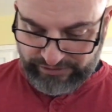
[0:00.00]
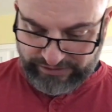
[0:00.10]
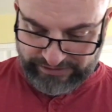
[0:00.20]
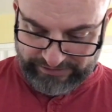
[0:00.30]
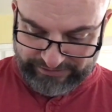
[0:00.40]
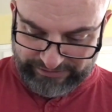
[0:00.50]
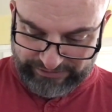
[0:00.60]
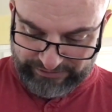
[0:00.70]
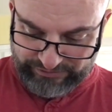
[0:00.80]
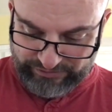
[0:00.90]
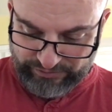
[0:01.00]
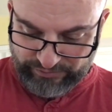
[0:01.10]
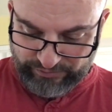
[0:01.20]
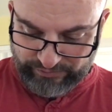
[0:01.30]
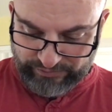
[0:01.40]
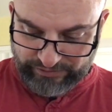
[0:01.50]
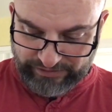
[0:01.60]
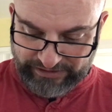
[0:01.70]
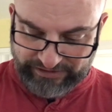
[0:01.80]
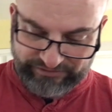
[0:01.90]
and into the
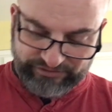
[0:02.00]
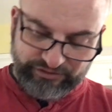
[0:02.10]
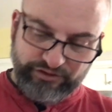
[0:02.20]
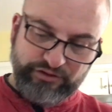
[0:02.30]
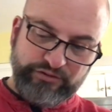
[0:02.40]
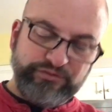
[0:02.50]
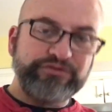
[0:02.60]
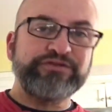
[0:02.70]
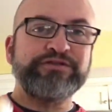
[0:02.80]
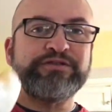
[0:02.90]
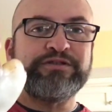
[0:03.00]
glaze it goes.